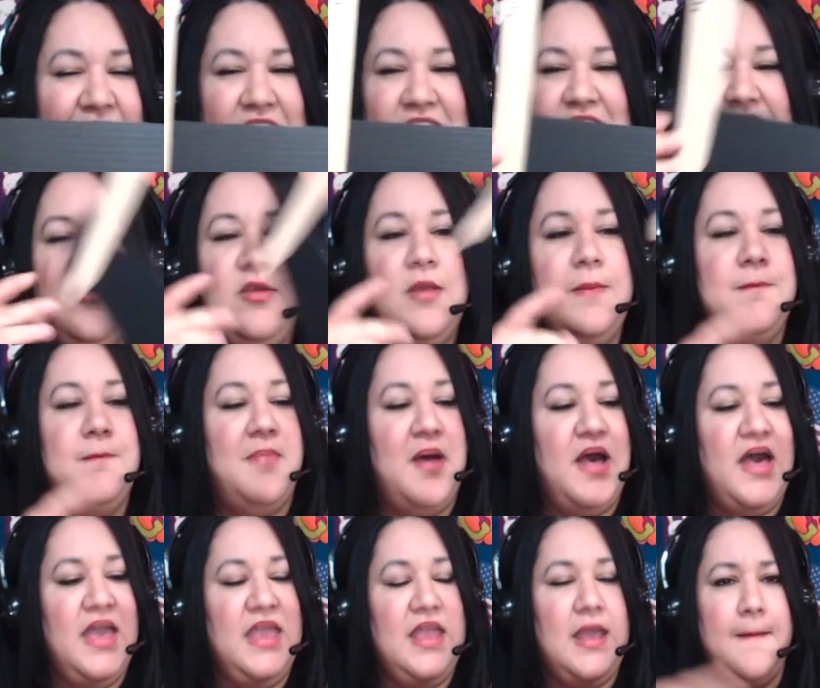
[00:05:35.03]
You can
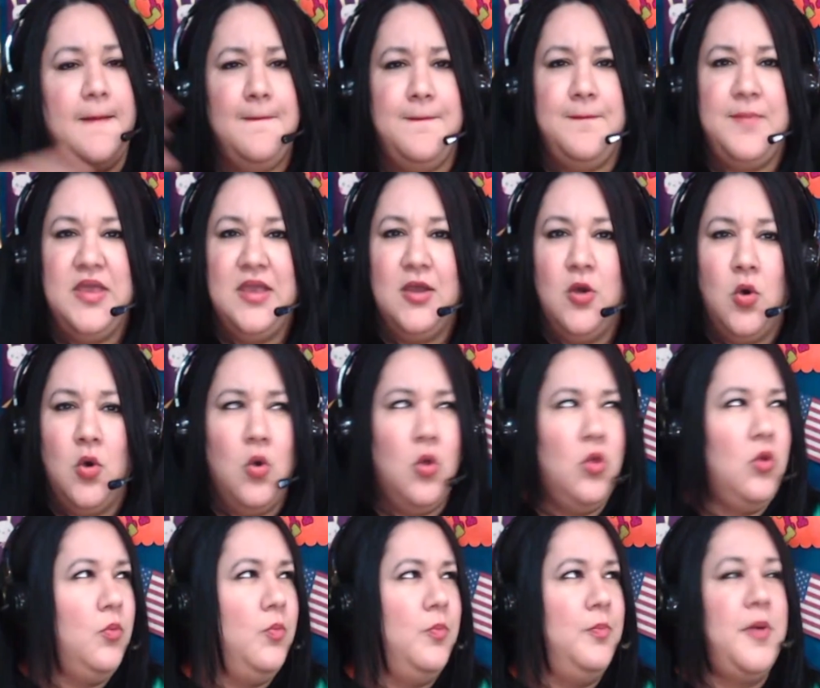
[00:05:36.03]
buy a big
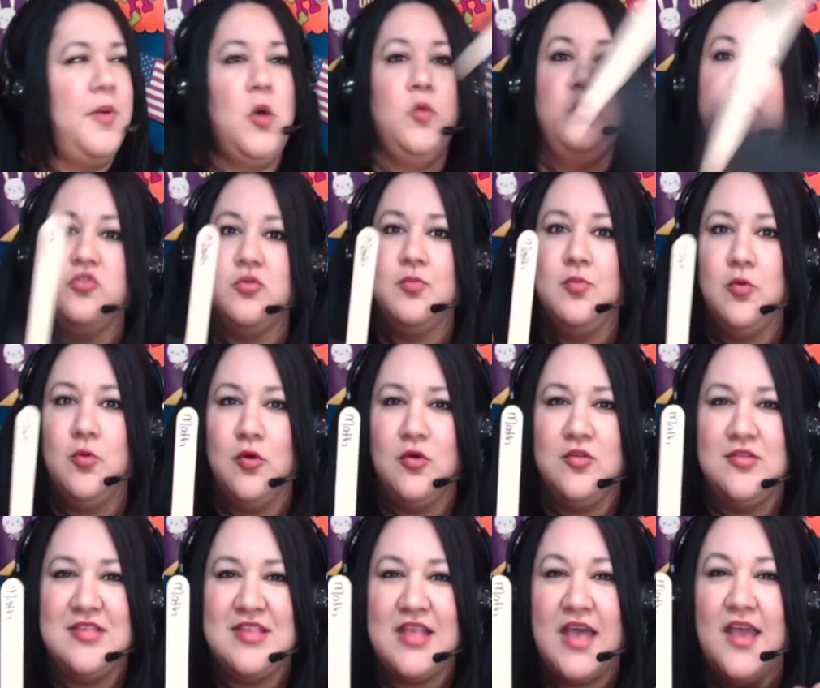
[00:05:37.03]
old poster
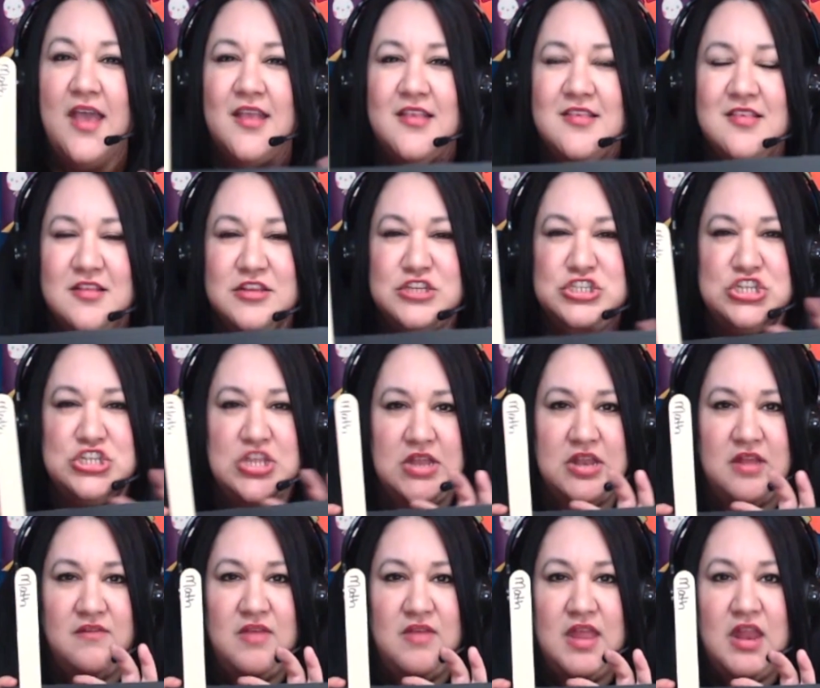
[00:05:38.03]
board size sheet
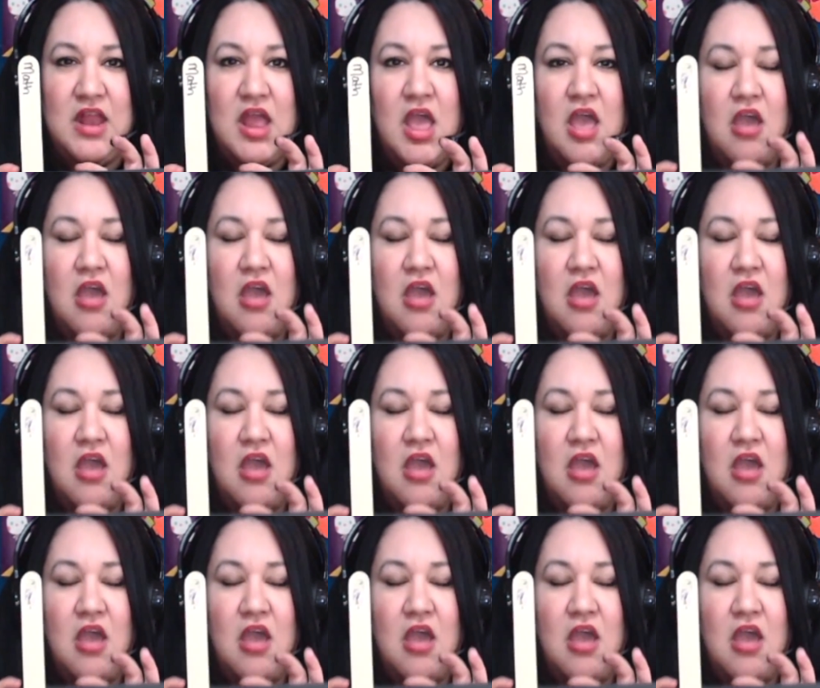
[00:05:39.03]
of it